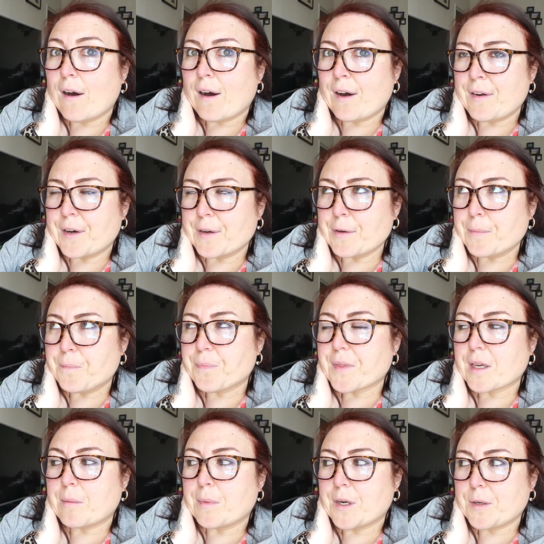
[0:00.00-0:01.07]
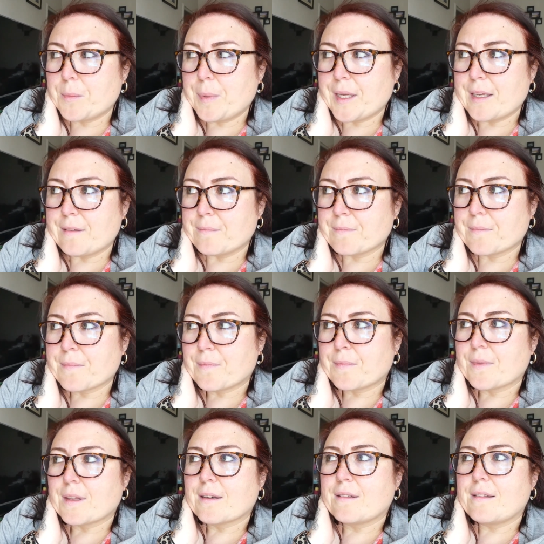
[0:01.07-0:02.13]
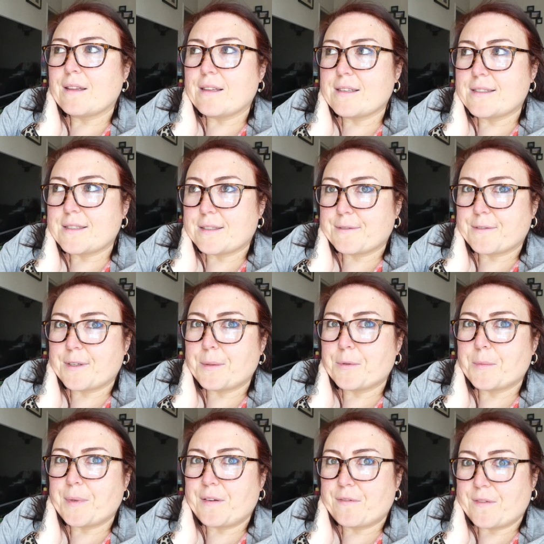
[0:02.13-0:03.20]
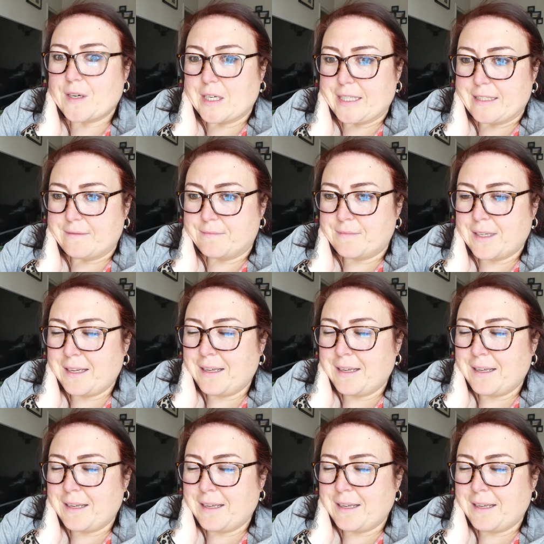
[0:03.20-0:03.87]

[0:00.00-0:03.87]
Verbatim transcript: I know, I'm hoping that the delivery will be fine.